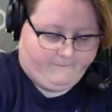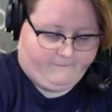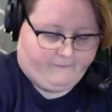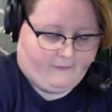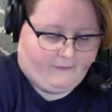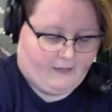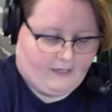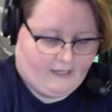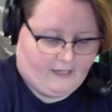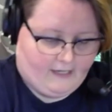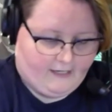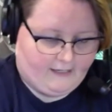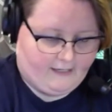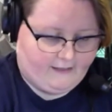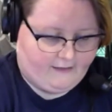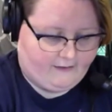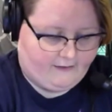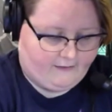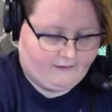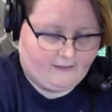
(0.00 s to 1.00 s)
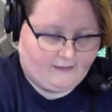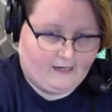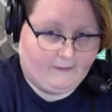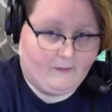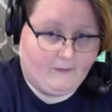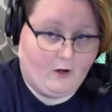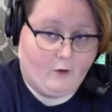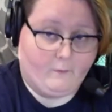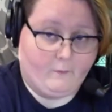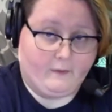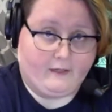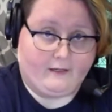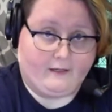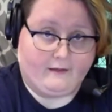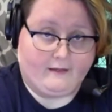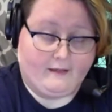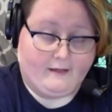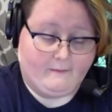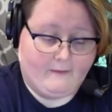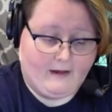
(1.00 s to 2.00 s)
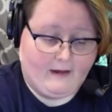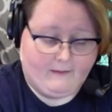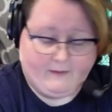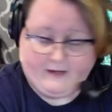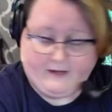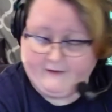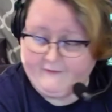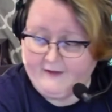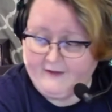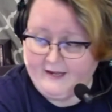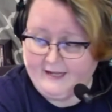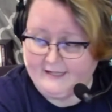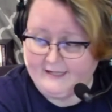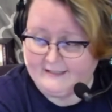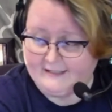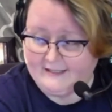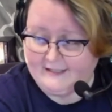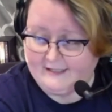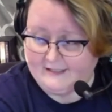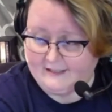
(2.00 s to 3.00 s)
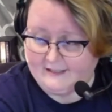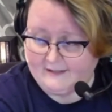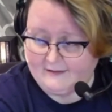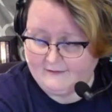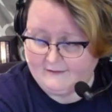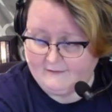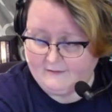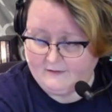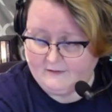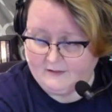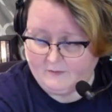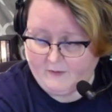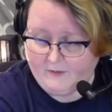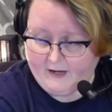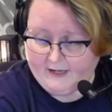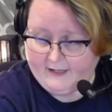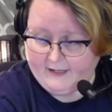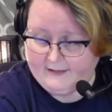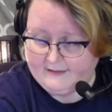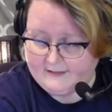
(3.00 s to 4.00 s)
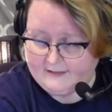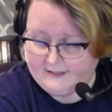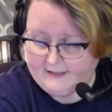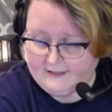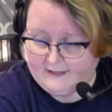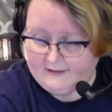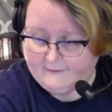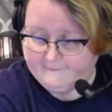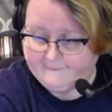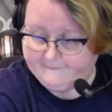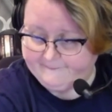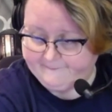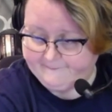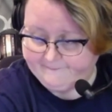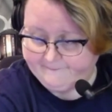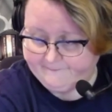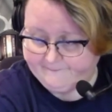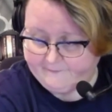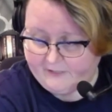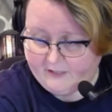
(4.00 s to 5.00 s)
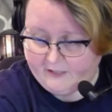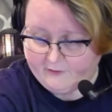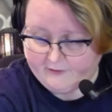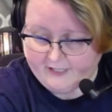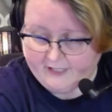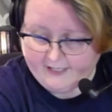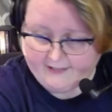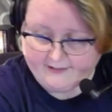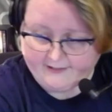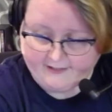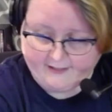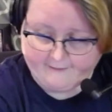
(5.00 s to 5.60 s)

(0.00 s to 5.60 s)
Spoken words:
And I'm hoping that maybe if he gets this spot hidden skill, it'll take us there.